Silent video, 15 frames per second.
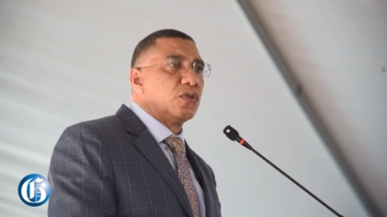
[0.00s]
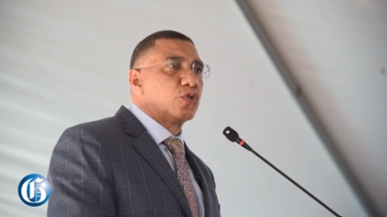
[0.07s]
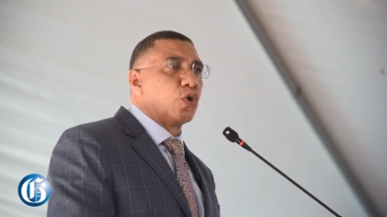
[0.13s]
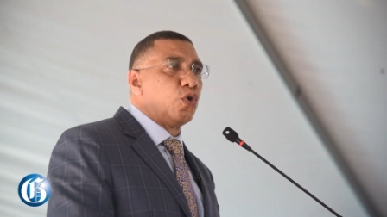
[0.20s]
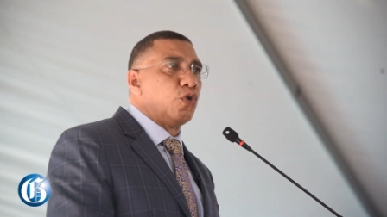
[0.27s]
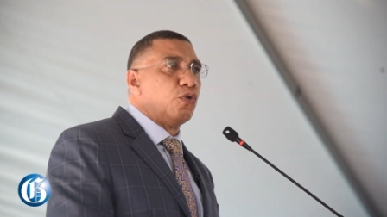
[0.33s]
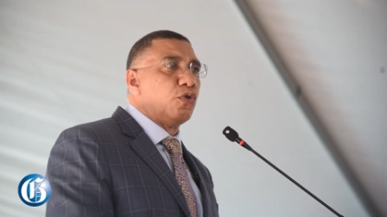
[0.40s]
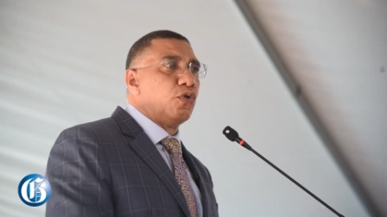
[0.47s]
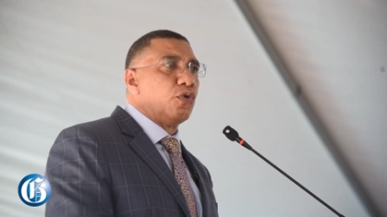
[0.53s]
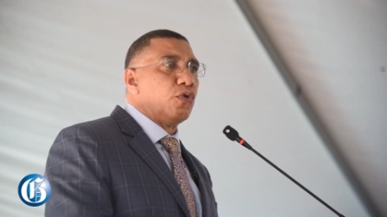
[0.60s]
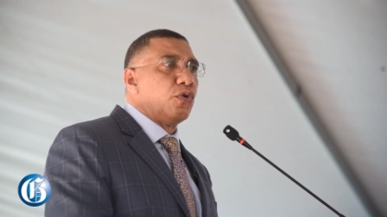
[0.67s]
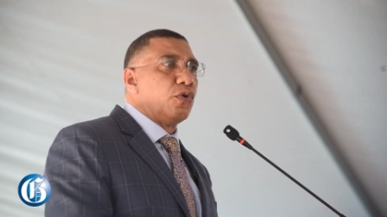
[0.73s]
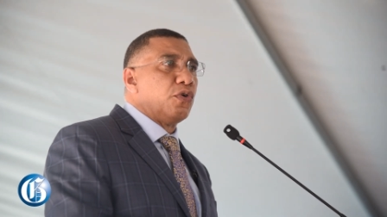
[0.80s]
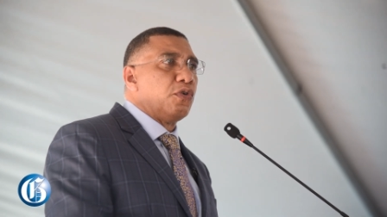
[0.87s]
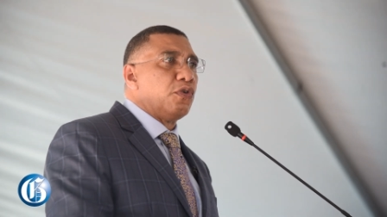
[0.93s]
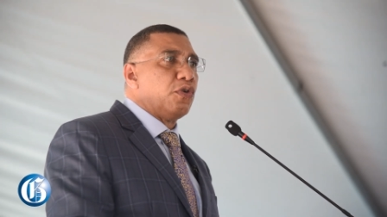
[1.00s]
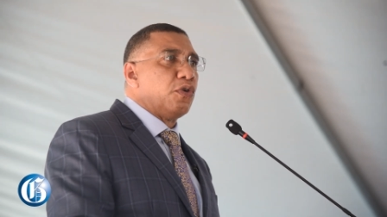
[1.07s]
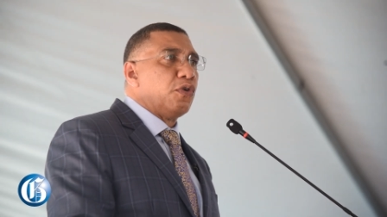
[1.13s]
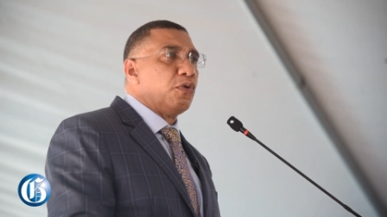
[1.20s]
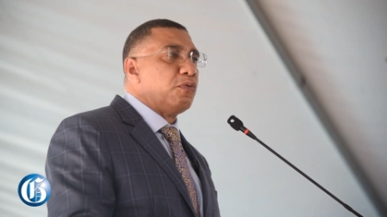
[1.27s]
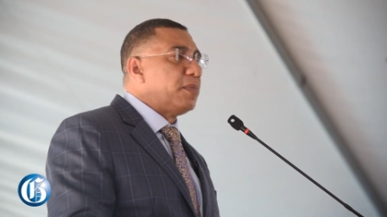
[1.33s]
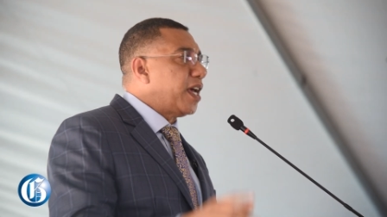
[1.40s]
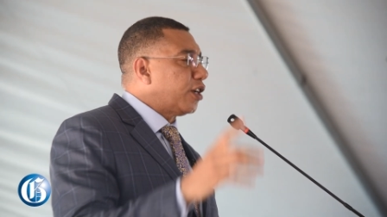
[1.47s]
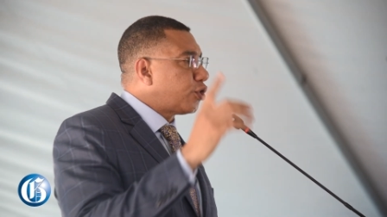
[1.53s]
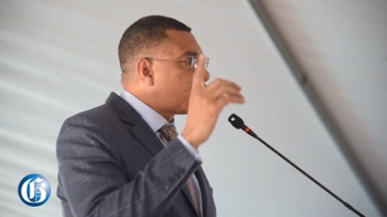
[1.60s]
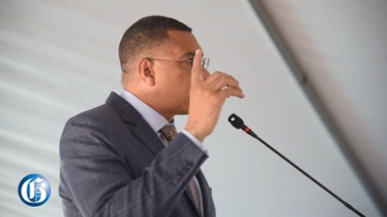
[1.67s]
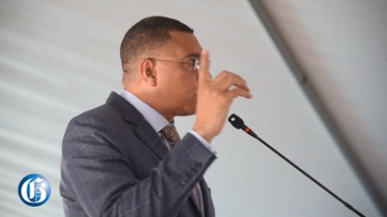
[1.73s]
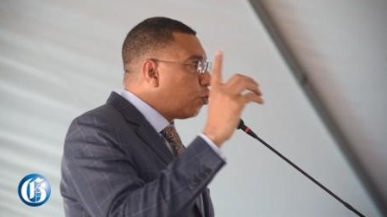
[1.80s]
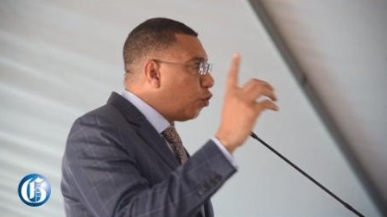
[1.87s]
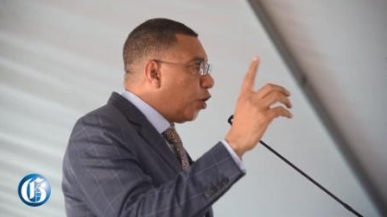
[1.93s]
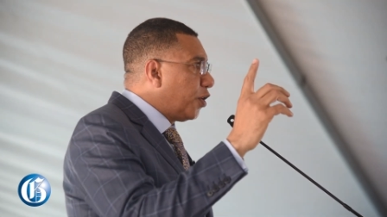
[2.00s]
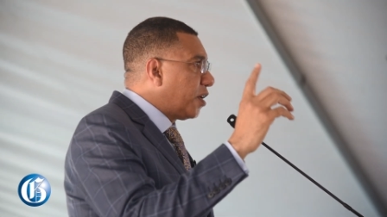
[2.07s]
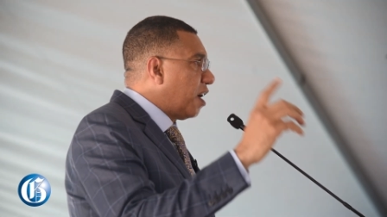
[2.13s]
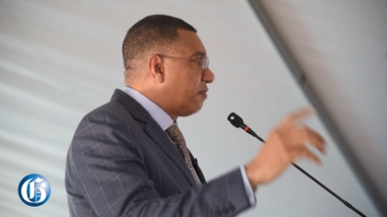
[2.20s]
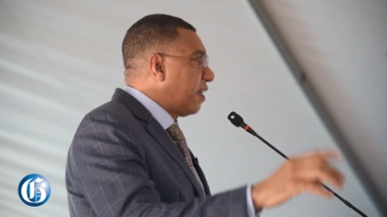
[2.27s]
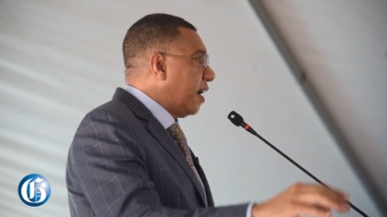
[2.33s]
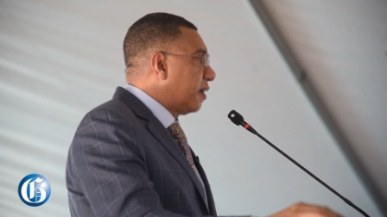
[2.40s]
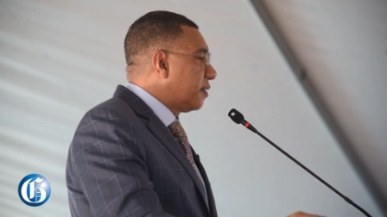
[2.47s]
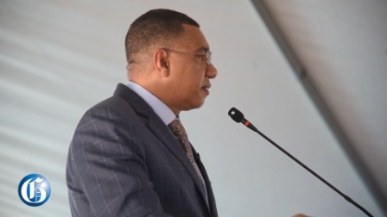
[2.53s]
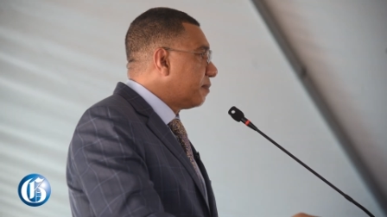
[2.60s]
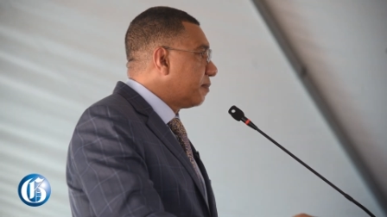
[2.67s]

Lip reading: to be assured of